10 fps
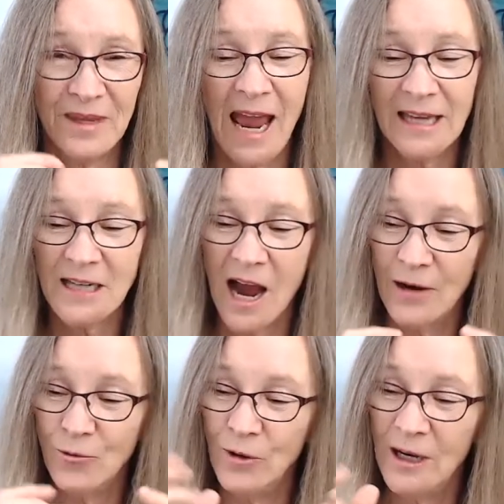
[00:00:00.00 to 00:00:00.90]
and I
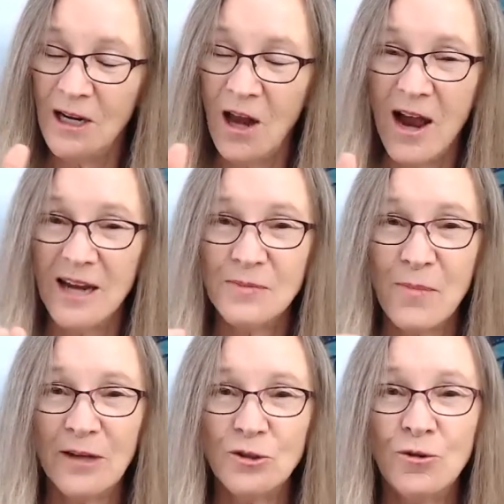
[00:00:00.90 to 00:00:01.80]
realized
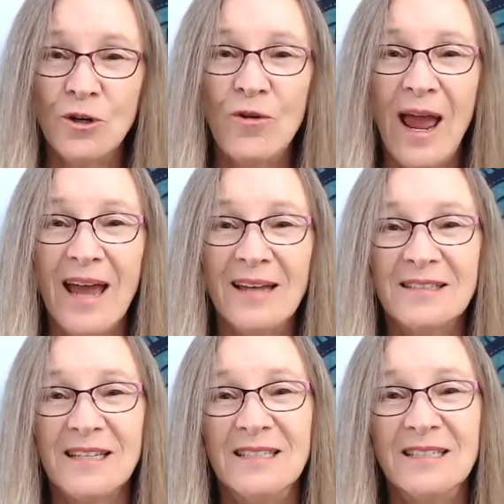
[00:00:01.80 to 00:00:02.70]
my true
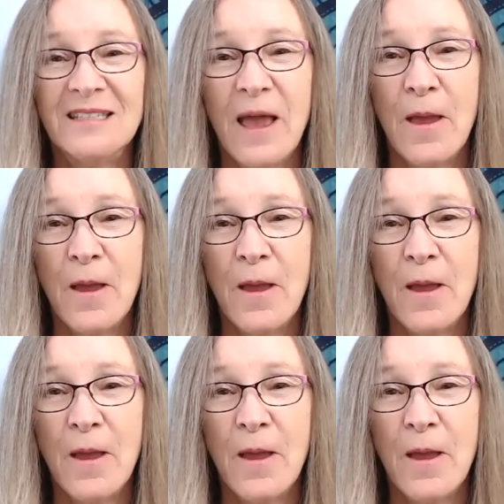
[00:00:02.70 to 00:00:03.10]
essence